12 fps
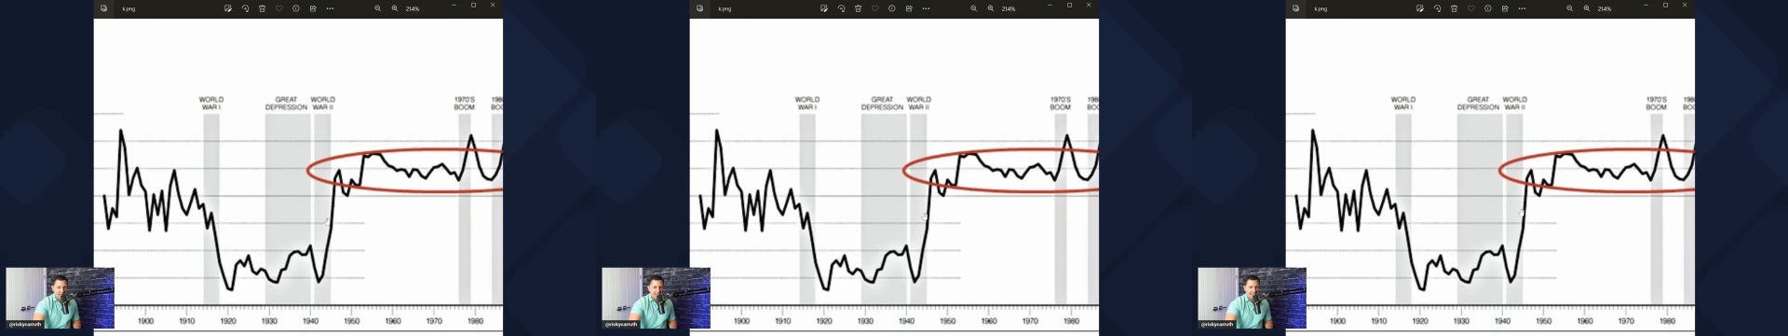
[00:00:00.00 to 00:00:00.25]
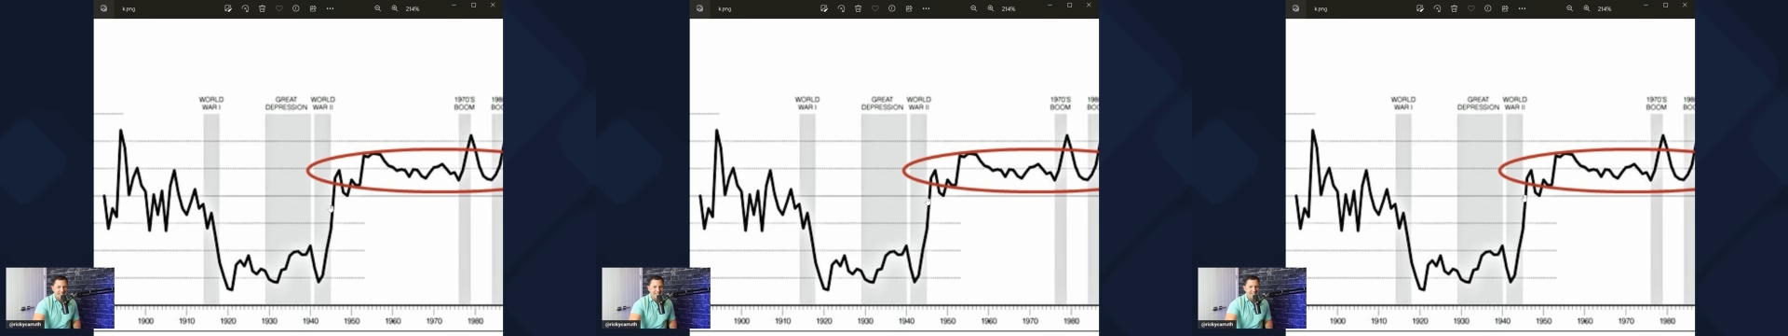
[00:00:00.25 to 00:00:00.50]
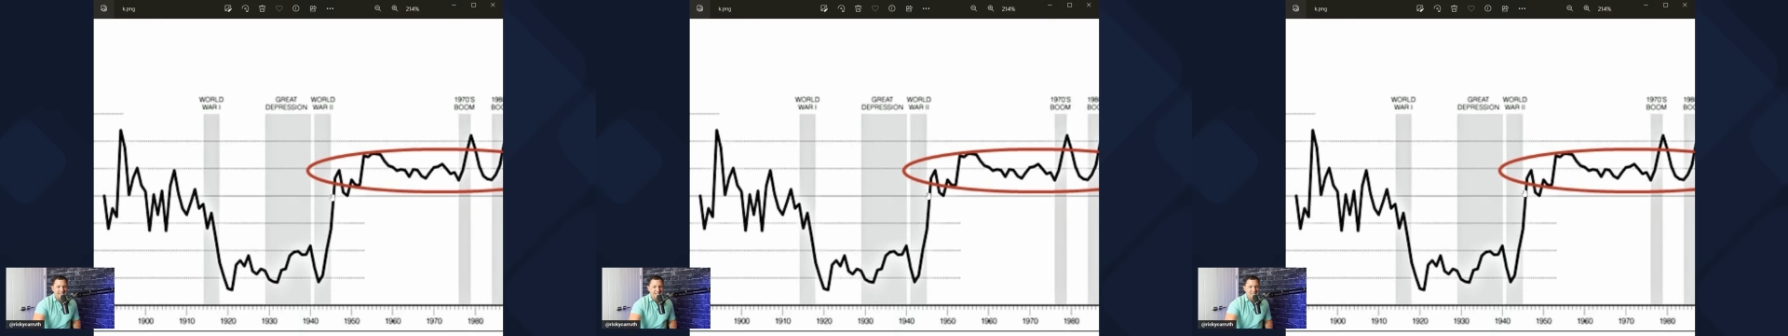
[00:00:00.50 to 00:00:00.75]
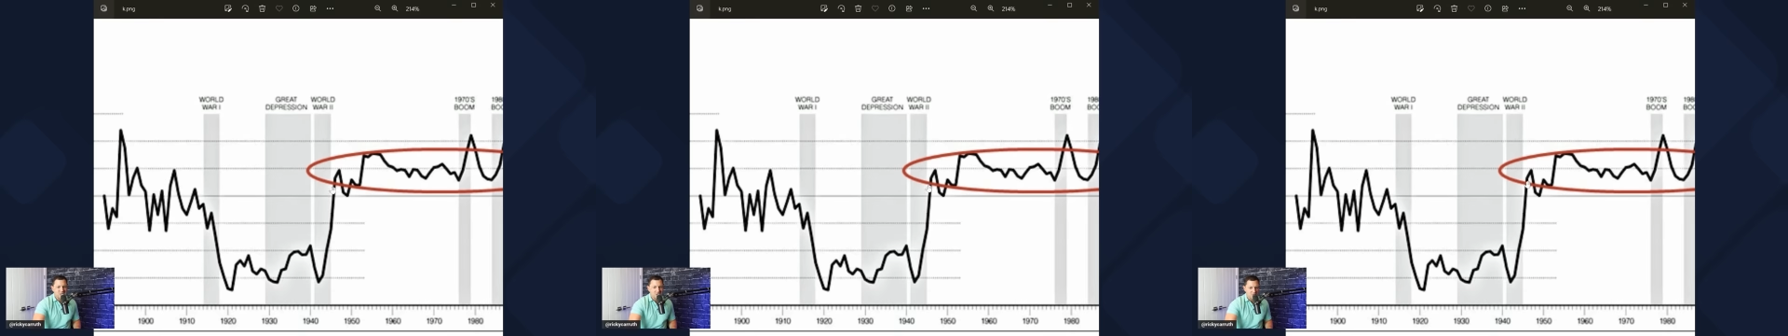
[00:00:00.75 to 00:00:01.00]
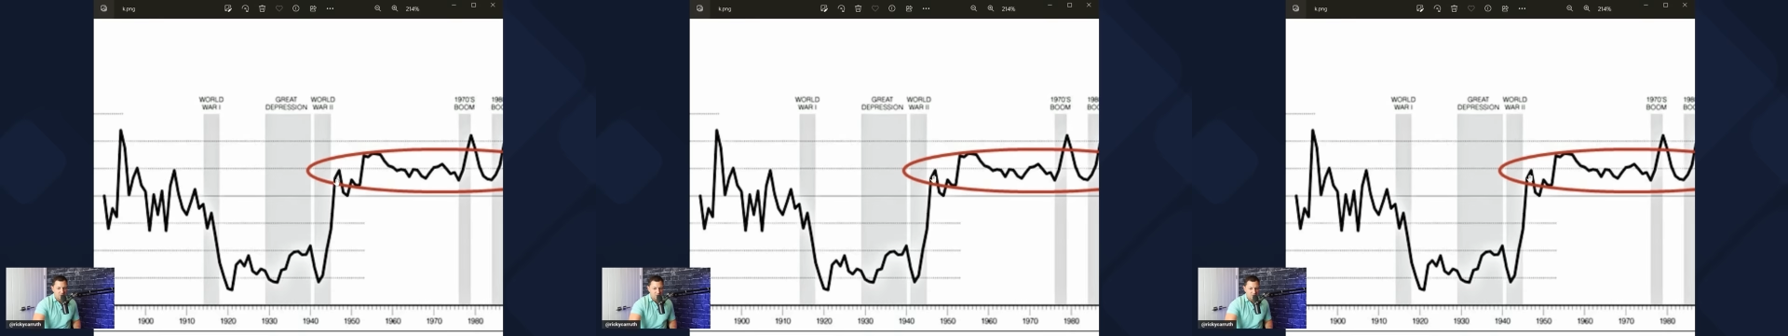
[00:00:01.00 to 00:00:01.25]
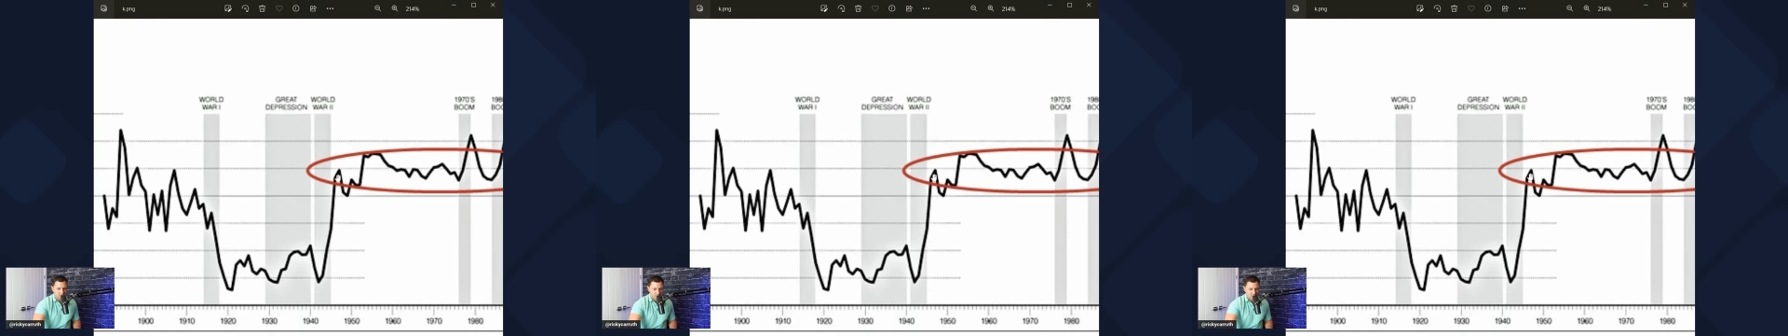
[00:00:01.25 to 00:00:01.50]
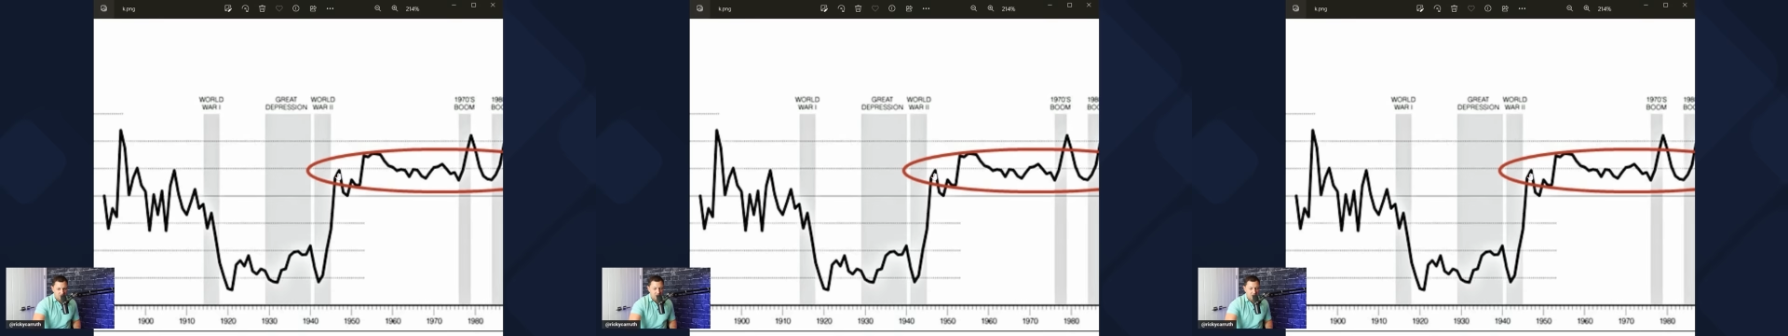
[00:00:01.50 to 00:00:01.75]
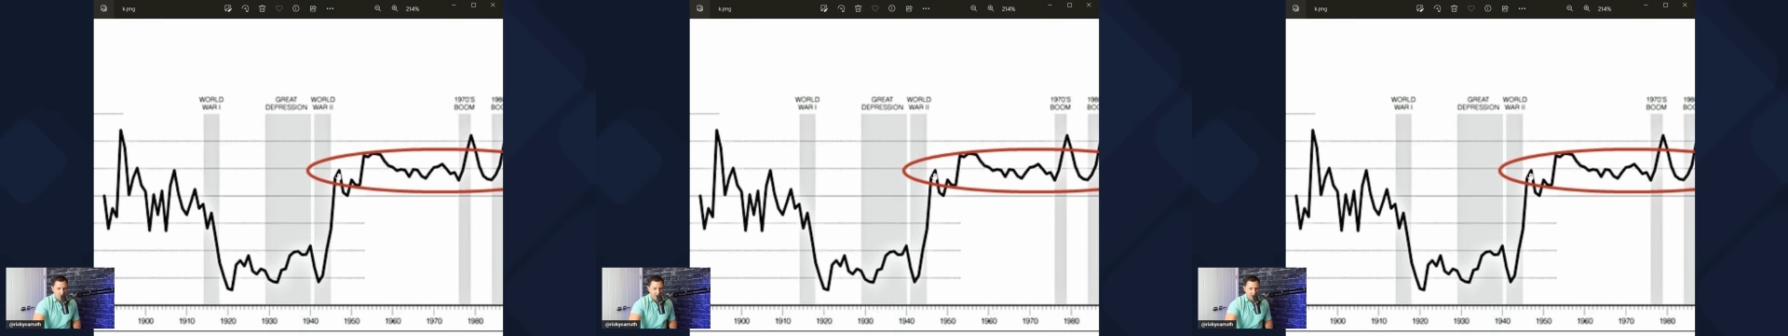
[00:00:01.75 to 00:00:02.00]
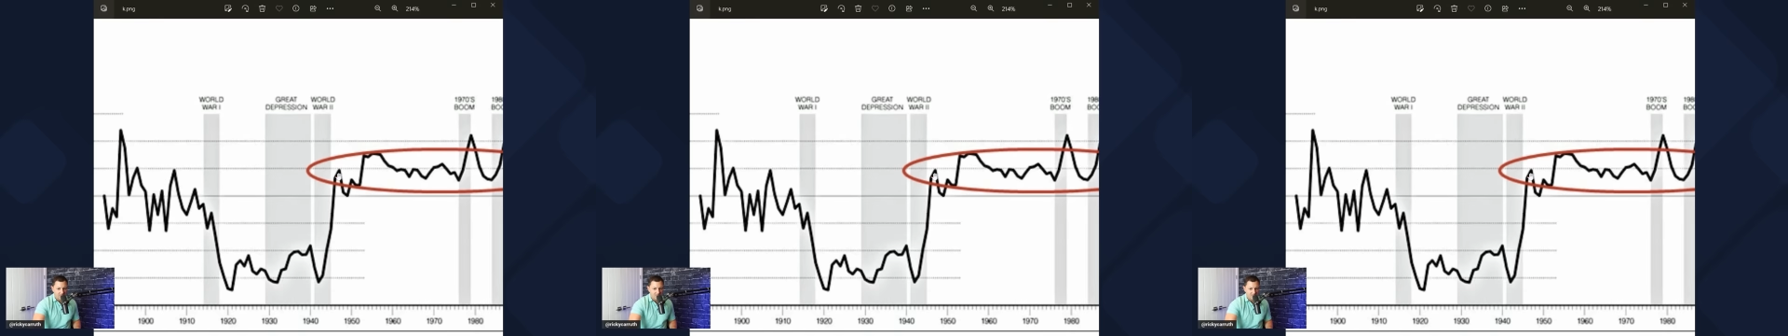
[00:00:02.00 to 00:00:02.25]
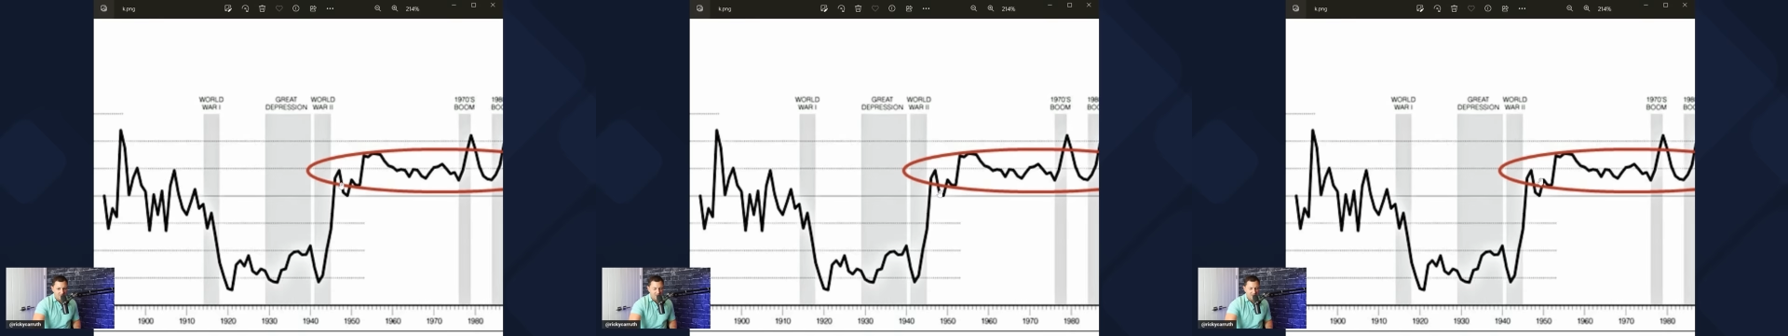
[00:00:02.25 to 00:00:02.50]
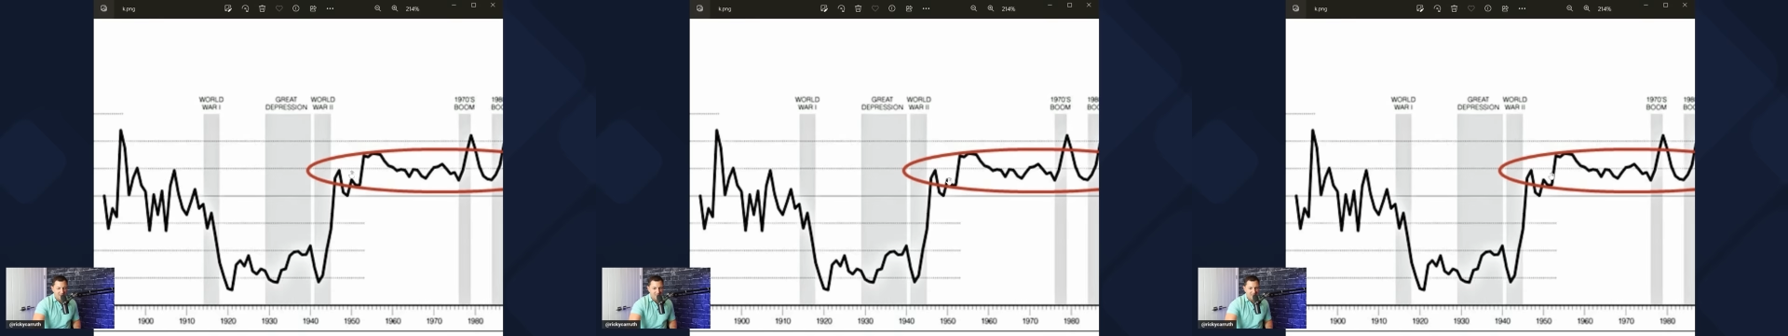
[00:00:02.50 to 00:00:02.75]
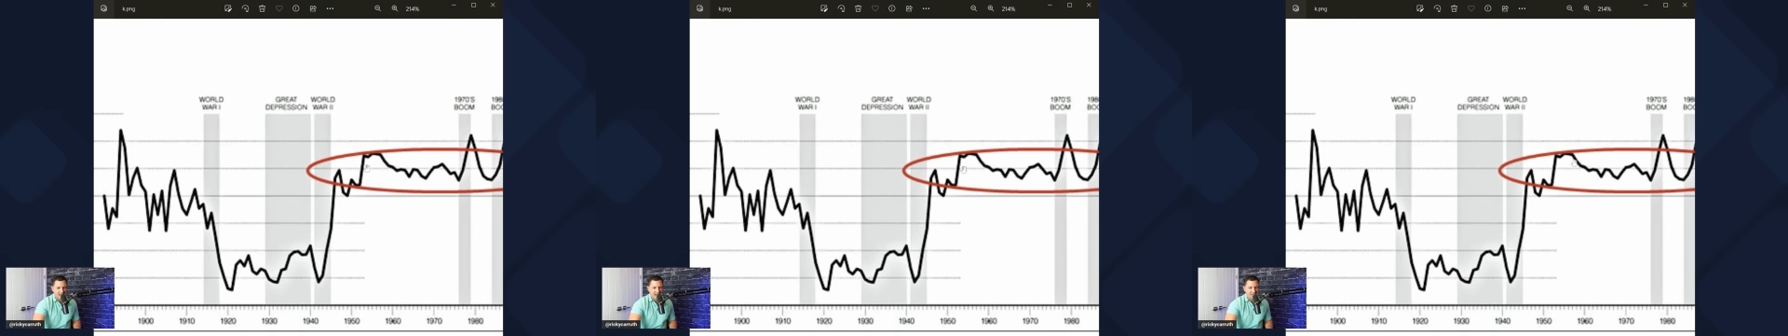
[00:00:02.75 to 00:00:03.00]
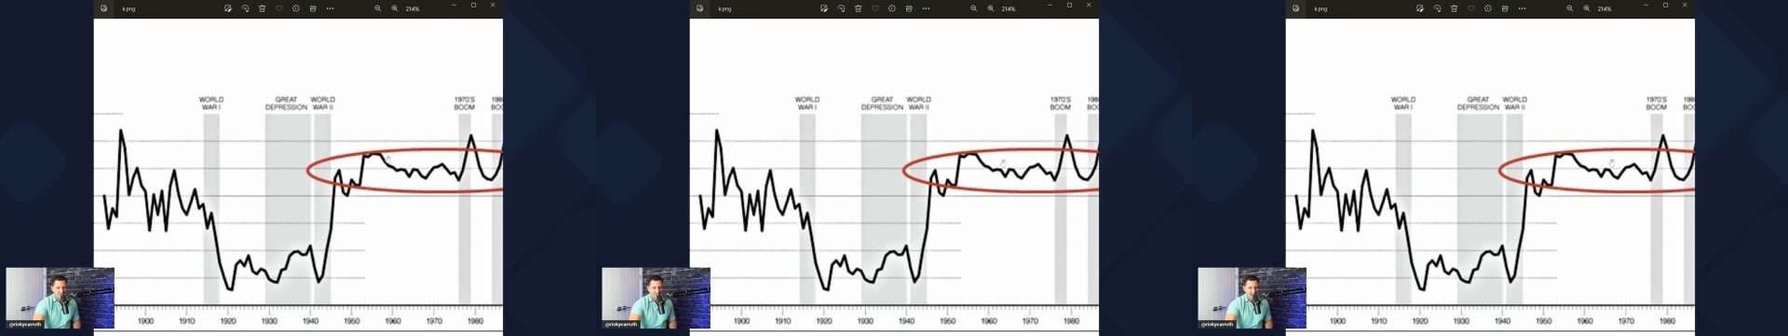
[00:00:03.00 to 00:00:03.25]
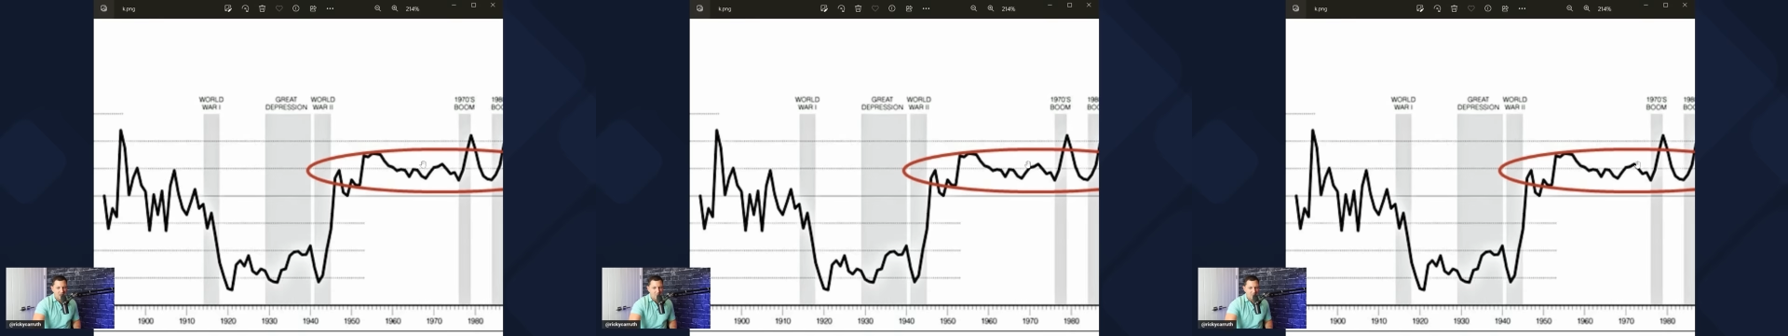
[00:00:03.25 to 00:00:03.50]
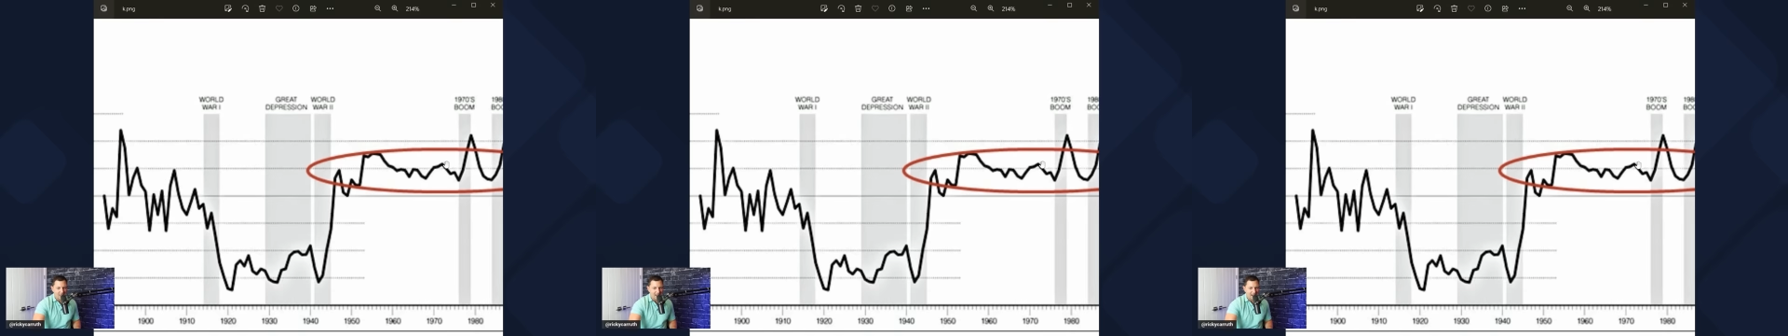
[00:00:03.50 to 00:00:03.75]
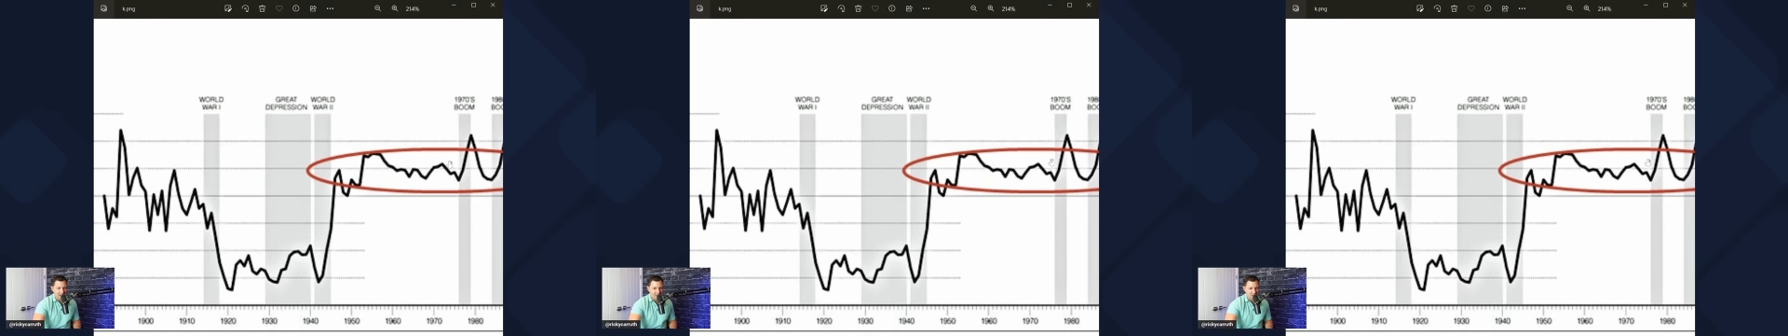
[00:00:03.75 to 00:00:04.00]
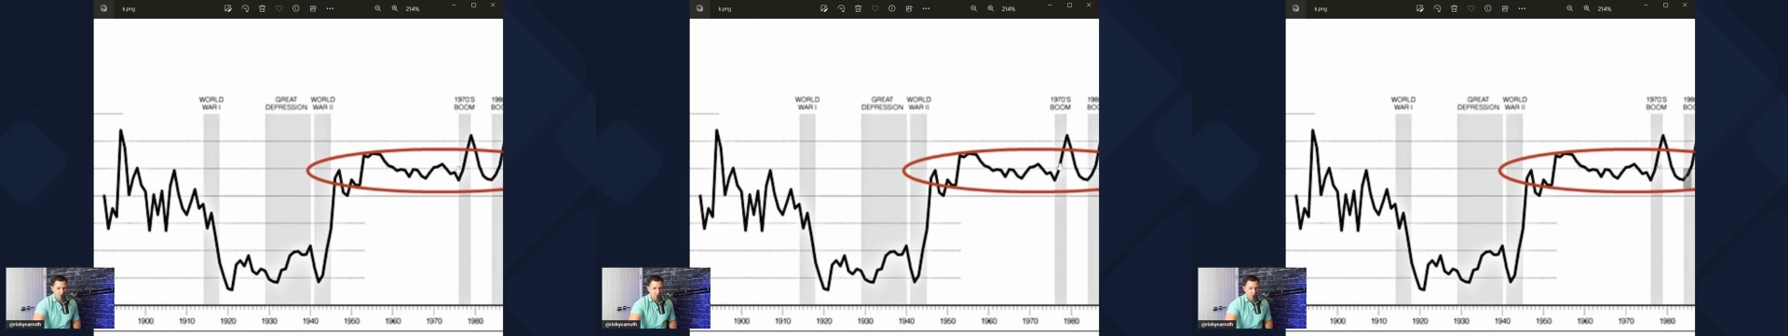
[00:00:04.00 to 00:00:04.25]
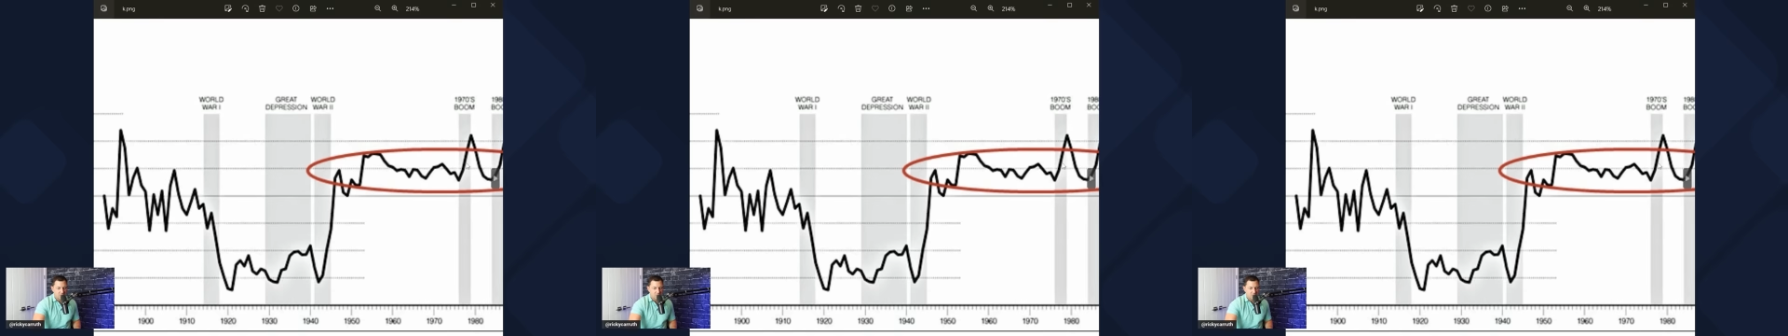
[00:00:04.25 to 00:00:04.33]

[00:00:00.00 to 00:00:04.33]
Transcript: [unreadable: no face in view]